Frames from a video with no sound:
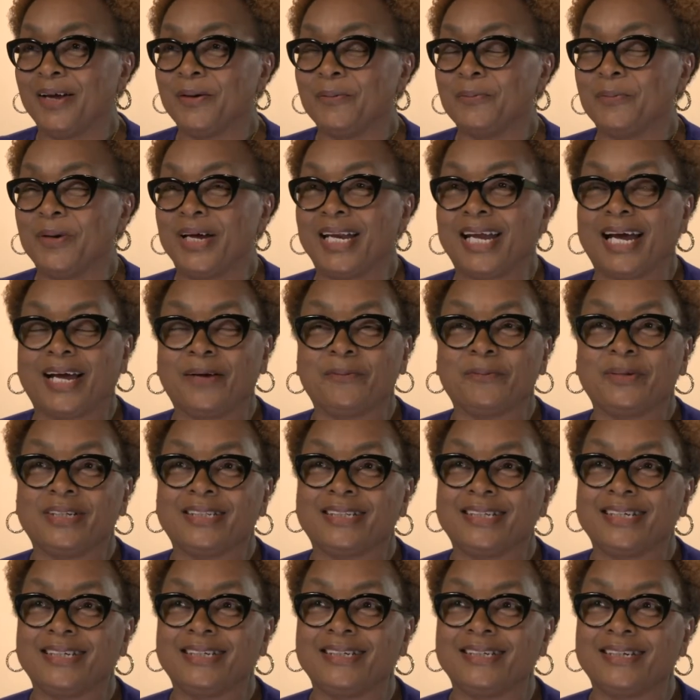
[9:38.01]
When I
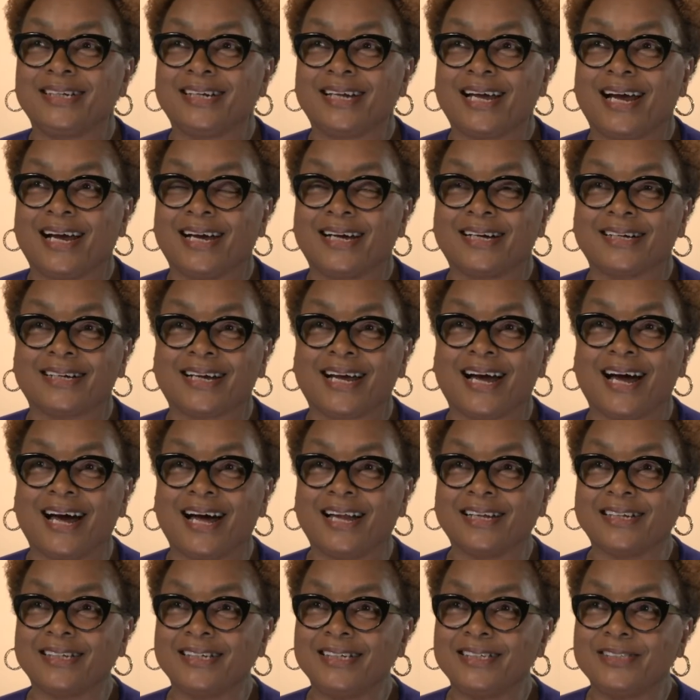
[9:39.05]
was in
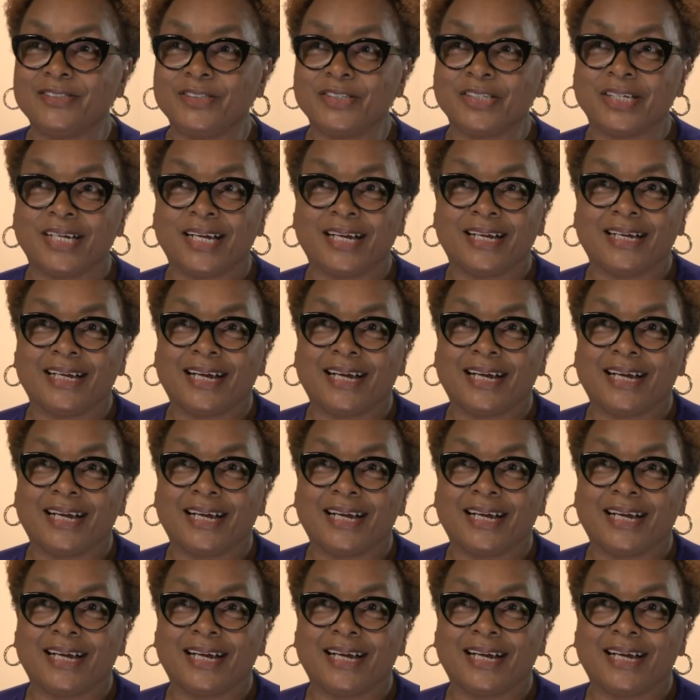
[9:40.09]
college,